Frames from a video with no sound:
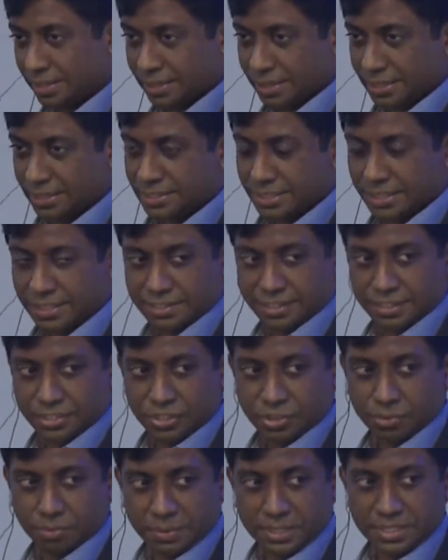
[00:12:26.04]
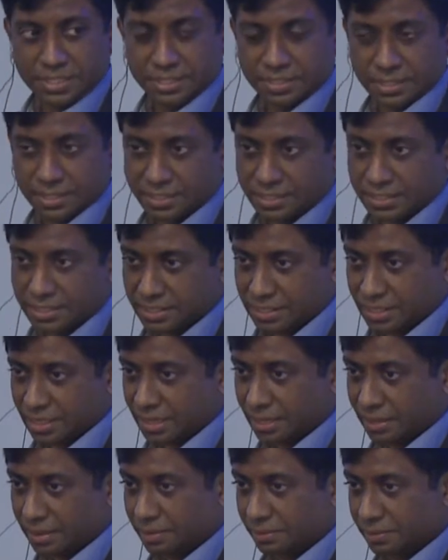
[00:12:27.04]
it's easy to miss this
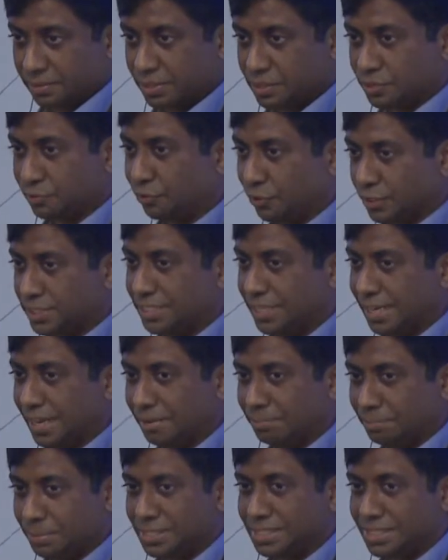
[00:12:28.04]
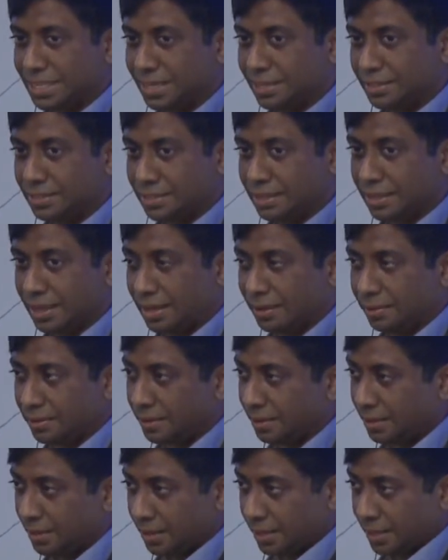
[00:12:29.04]

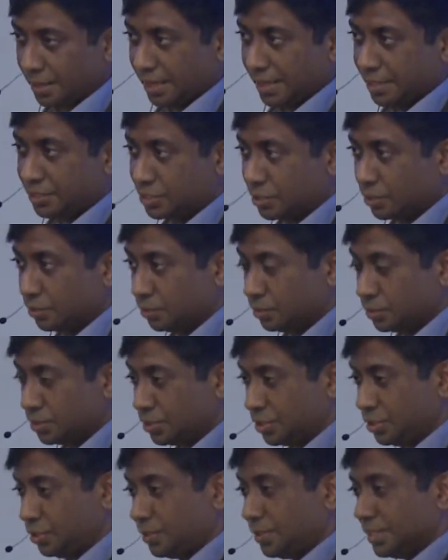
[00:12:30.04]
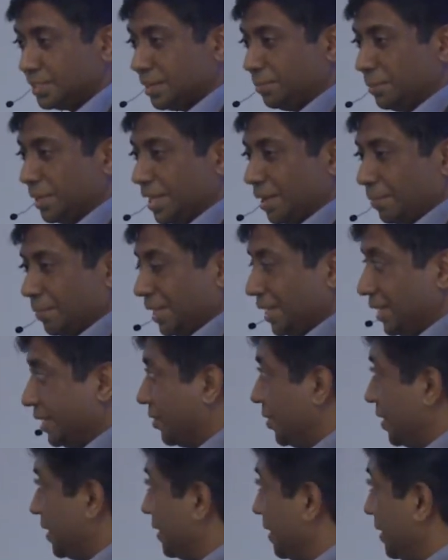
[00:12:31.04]
48%. And so students are becoming
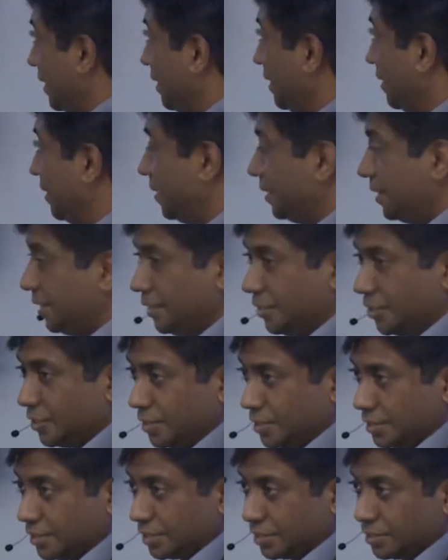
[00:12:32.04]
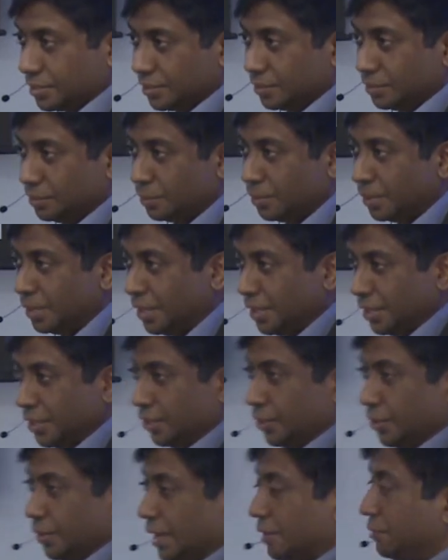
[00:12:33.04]
increasingly litigious, so
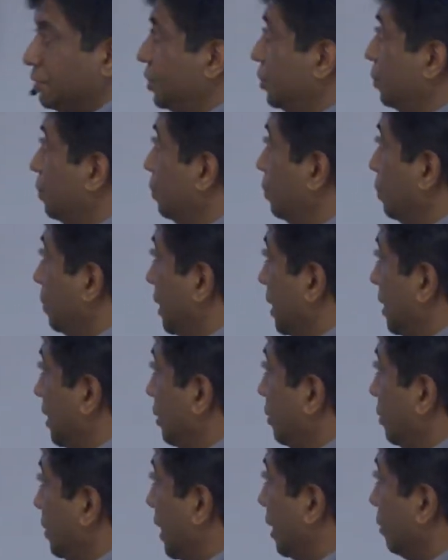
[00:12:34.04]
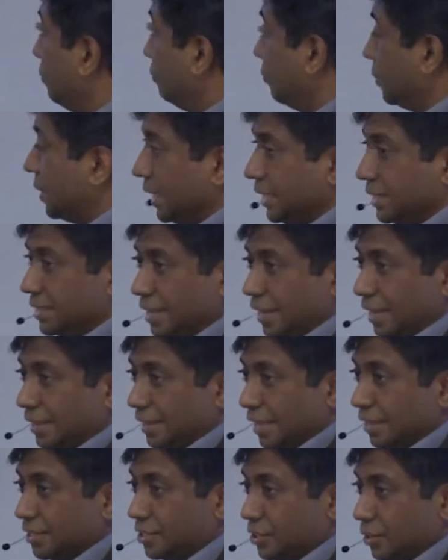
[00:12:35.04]
you have to look out for things
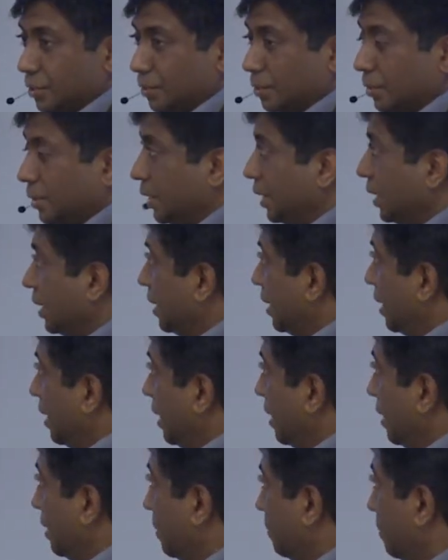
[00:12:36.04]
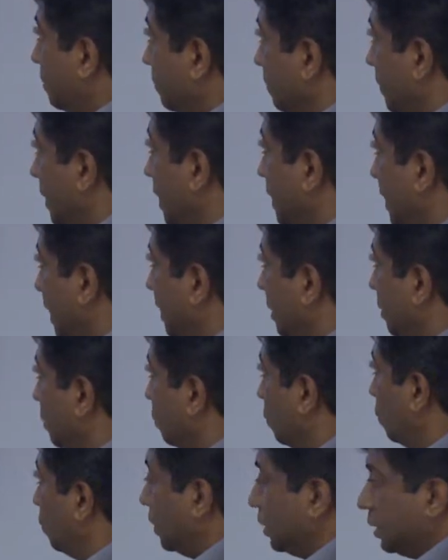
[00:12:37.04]
like that. So
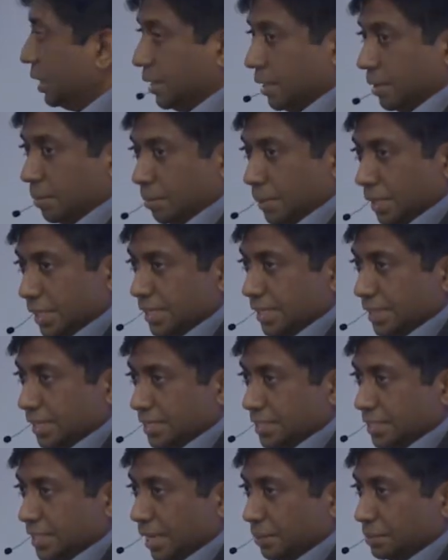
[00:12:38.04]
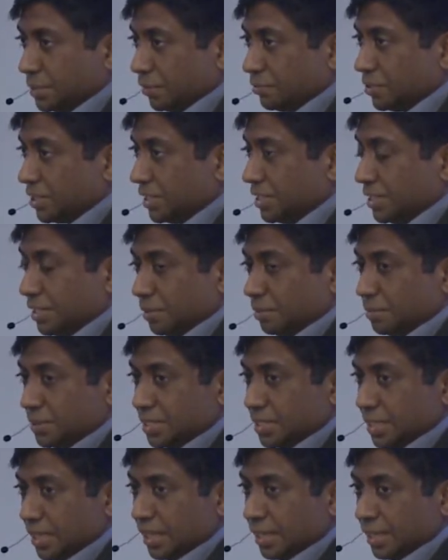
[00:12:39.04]
again, with building these types of
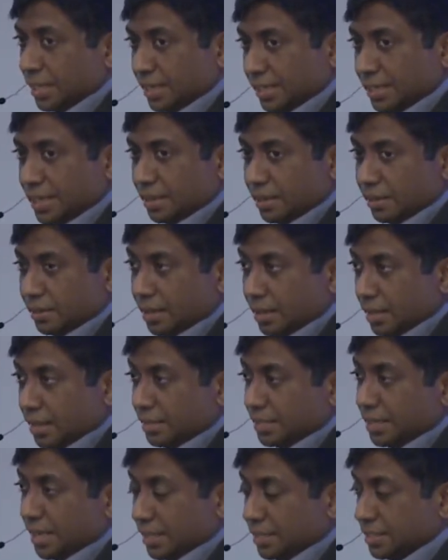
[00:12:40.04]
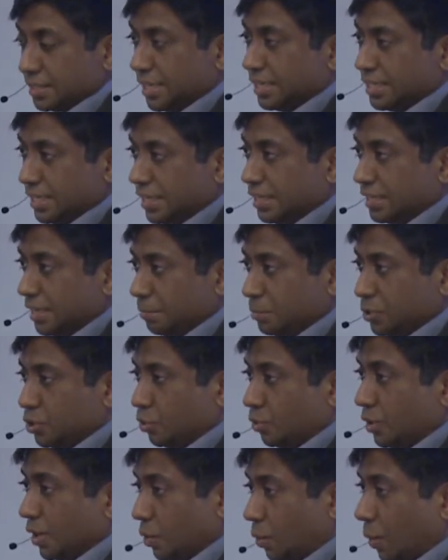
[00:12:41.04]
systems, it can and setting it up
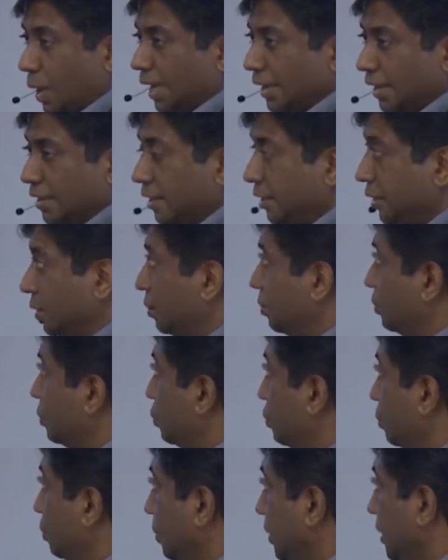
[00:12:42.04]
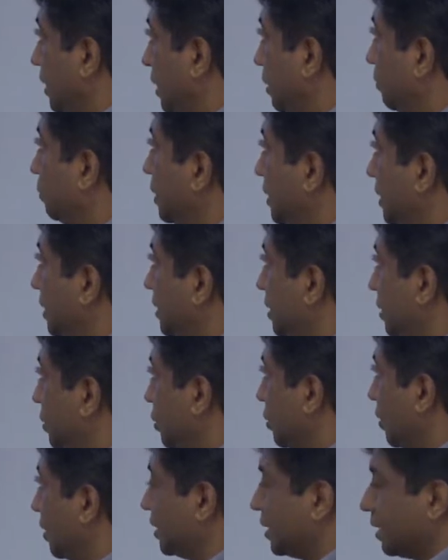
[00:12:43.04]
to require you to give a
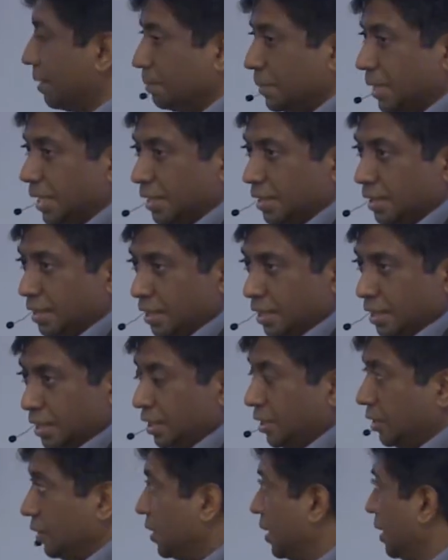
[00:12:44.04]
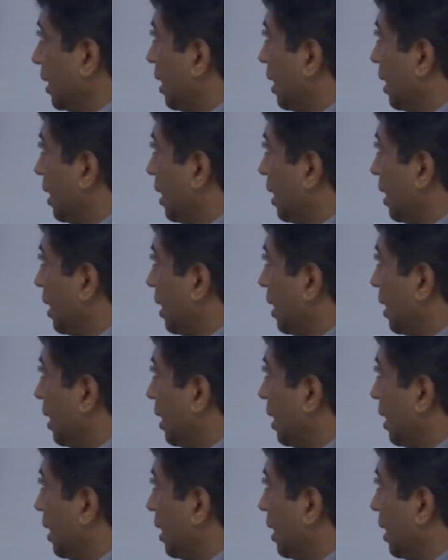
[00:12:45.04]
decision on something, you can